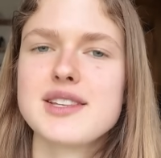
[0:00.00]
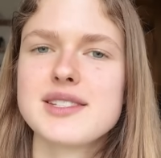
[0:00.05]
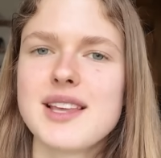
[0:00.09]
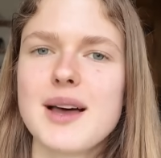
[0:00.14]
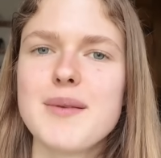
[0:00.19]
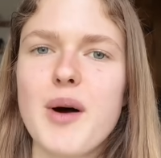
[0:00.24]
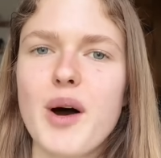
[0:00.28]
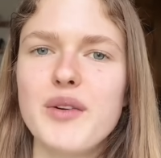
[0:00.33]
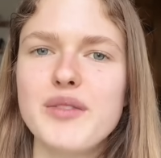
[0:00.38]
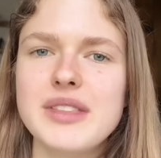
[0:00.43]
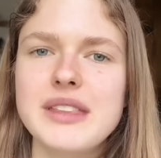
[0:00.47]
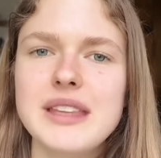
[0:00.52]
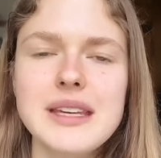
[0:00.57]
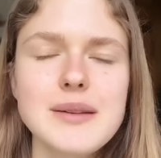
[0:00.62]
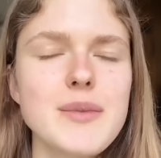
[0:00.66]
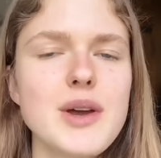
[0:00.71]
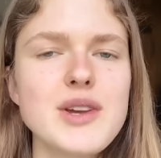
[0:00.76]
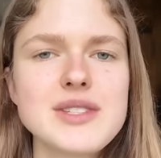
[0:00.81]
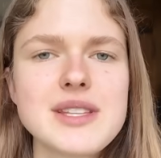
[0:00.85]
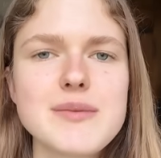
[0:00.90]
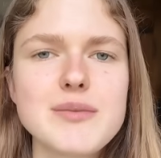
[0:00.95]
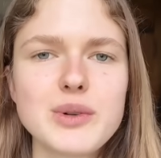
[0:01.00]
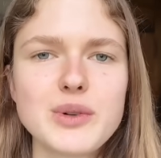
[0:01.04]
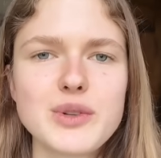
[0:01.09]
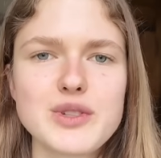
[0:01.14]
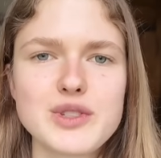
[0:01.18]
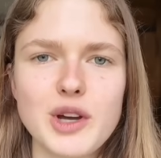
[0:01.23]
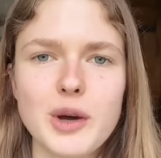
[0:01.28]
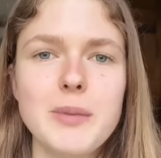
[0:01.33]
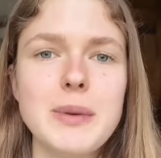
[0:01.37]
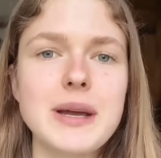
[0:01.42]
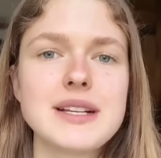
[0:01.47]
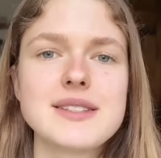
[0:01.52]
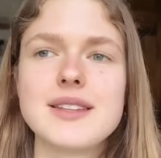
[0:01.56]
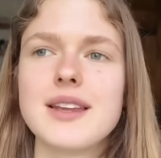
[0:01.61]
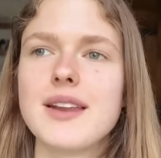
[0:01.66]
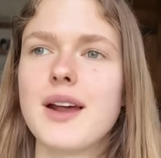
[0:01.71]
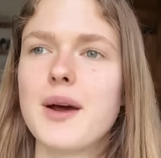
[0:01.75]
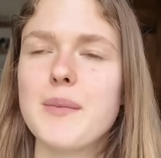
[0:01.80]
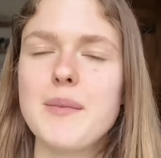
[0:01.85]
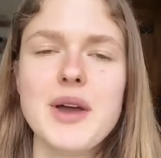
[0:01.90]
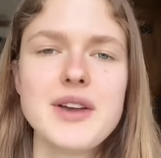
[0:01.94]
some of the most important topics
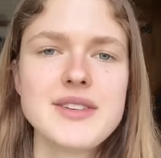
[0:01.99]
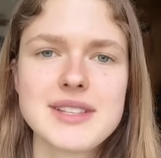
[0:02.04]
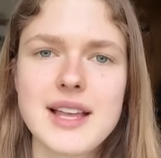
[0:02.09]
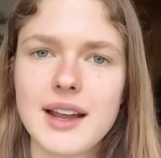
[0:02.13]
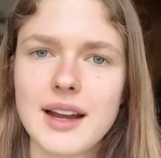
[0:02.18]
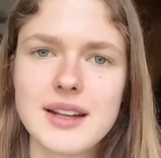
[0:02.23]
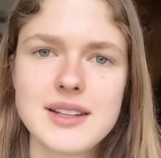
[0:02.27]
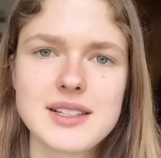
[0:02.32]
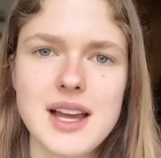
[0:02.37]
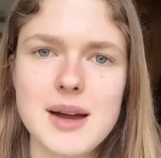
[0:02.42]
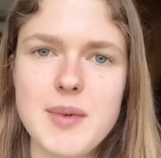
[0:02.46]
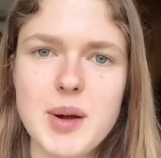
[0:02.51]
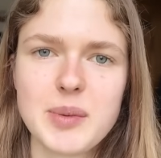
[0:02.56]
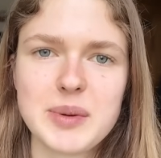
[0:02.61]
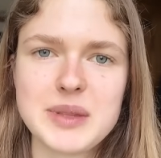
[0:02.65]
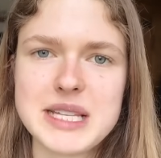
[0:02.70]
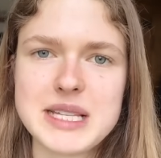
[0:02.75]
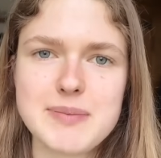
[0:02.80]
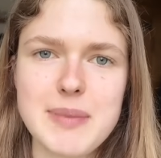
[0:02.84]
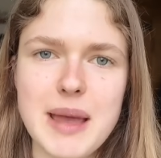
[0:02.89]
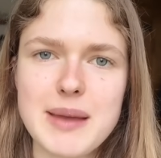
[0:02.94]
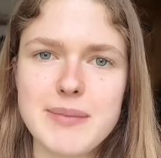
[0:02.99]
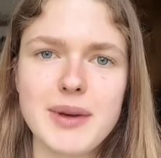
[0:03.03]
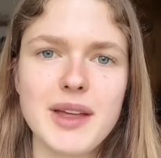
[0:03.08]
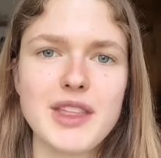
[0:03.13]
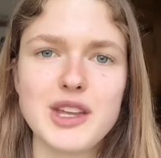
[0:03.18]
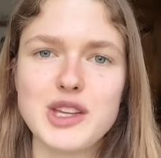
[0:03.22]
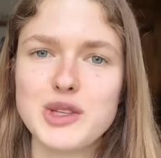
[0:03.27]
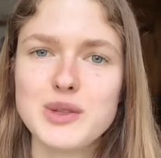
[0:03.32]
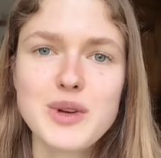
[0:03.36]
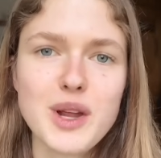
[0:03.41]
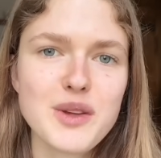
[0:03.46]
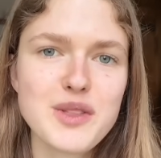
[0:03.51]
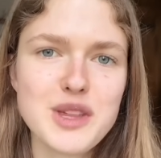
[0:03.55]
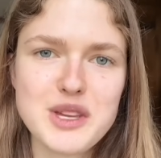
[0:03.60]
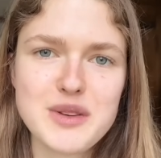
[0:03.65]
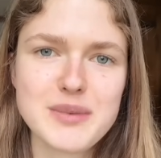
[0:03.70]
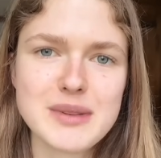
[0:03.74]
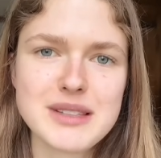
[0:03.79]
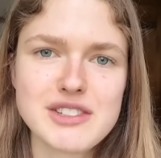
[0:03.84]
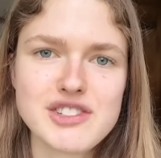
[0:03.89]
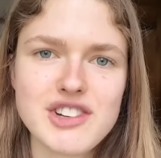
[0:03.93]
that are most likely to come up on this paper that you know that
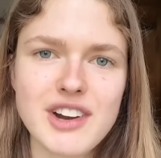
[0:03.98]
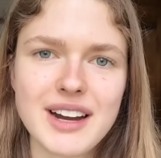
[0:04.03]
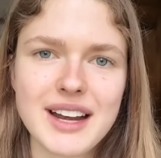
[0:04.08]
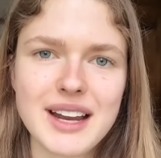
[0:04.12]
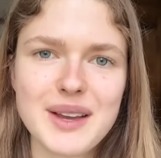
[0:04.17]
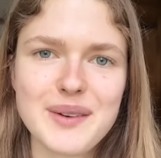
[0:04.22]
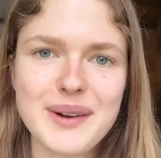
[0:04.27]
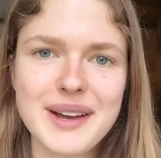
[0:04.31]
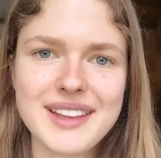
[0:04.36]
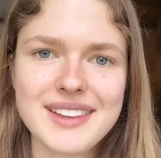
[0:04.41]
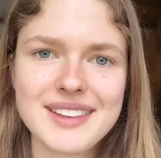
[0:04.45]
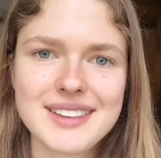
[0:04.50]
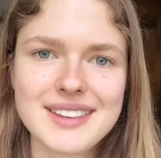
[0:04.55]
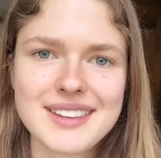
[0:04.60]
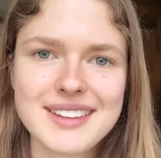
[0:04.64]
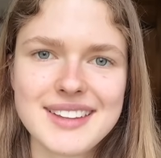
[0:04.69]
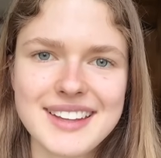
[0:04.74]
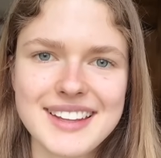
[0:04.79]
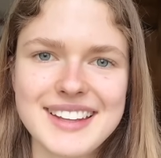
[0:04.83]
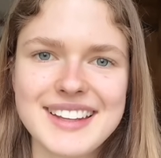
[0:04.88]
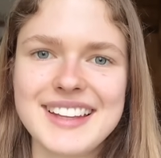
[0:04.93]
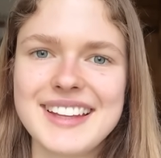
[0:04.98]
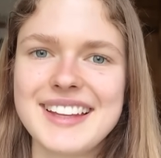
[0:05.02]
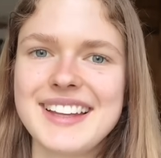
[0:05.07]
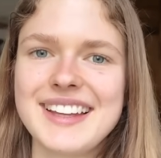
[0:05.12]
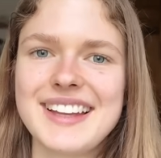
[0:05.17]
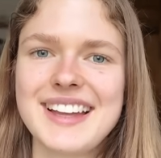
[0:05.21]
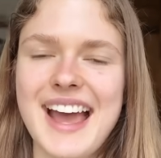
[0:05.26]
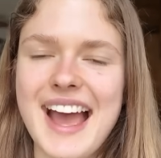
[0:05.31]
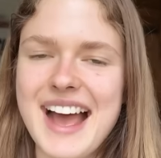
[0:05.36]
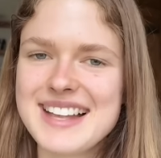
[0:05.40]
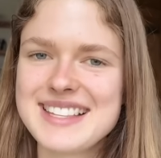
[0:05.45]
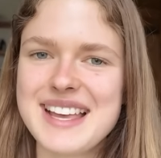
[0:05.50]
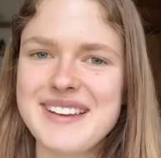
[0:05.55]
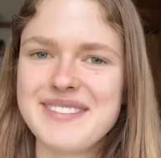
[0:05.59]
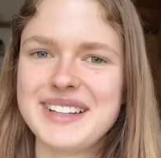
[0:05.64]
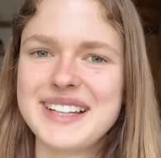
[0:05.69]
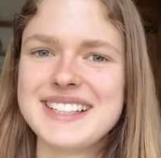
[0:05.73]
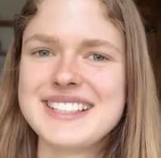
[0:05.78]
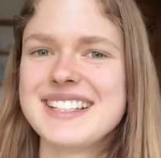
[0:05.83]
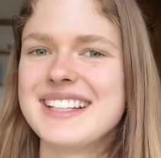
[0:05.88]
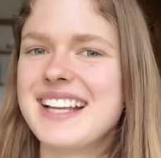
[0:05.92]
you've been struggling with. As
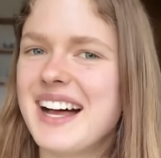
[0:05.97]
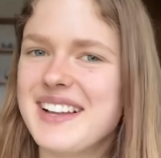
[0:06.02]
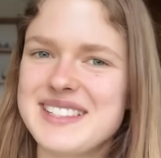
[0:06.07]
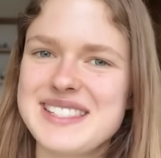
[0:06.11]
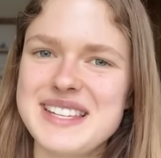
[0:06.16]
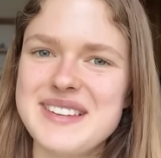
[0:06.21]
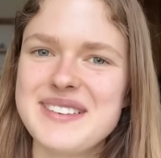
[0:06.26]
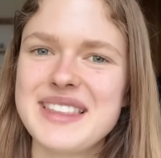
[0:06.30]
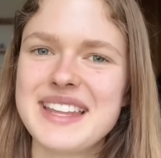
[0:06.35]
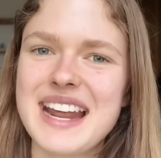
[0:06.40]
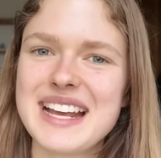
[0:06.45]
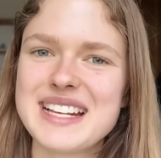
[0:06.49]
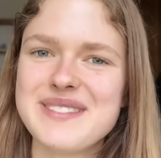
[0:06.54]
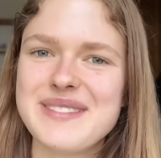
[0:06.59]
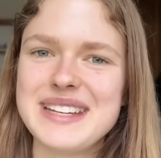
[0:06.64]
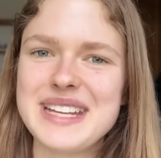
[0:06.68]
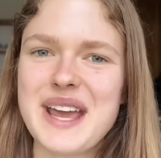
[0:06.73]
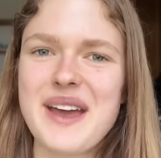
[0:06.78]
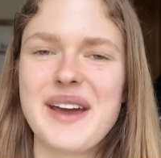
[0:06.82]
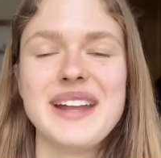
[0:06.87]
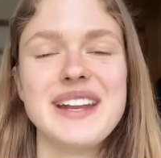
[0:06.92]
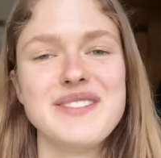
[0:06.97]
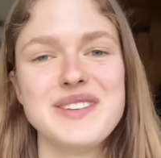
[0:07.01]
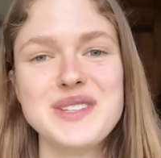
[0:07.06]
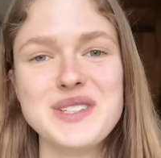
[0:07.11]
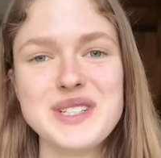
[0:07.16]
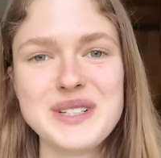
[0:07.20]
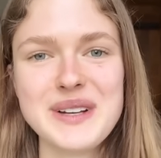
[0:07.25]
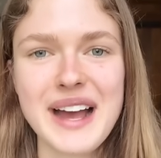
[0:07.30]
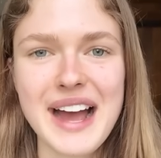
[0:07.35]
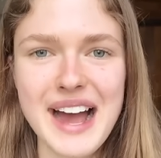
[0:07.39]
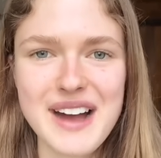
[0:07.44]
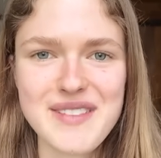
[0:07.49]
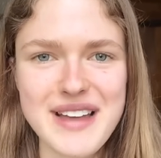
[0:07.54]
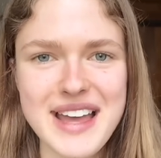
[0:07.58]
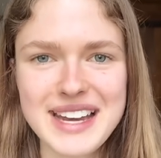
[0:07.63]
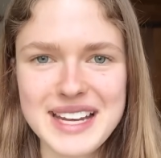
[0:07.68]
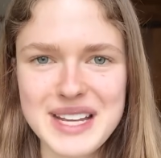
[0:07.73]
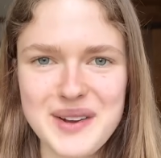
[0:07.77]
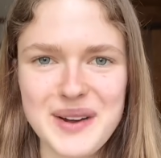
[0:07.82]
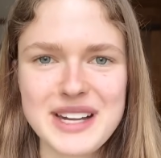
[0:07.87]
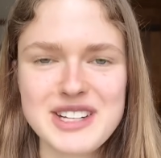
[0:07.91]
ever, I'll see you in the next video, and if you do have
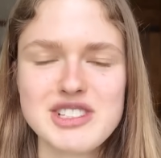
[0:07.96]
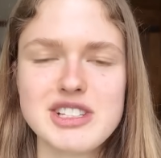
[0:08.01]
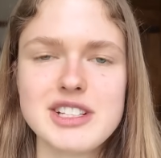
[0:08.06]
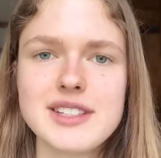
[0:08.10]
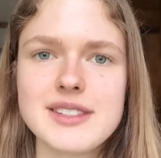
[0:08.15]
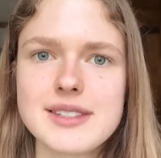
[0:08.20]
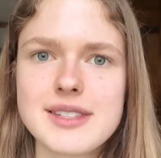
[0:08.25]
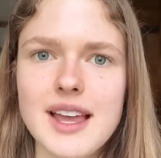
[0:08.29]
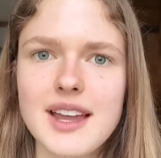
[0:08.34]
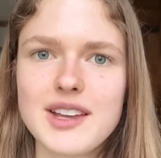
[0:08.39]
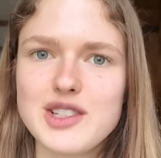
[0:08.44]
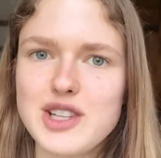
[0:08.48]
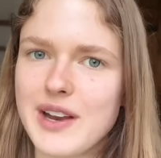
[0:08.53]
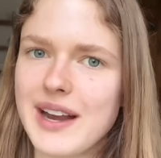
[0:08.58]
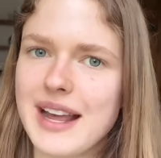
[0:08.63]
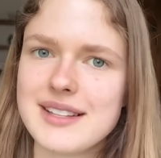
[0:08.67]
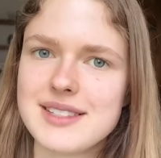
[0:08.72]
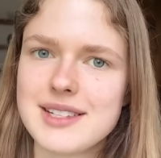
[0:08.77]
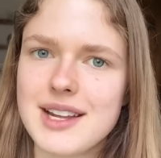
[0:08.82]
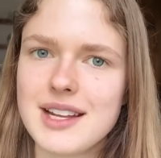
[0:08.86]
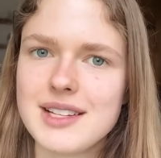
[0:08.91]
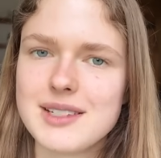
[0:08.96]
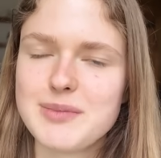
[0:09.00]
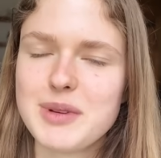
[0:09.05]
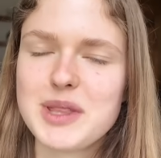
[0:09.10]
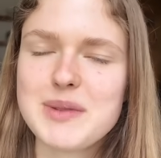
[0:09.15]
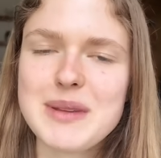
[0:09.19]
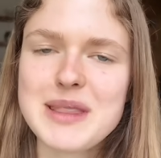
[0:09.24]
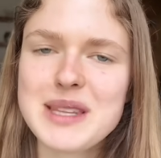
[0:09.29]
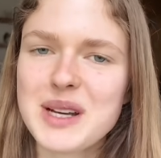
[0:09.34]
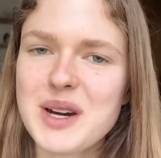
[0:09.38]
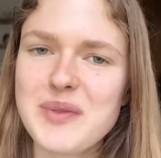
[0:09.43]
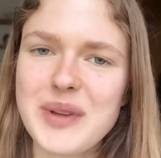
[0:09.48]
any questions, don't hesitate to put them in the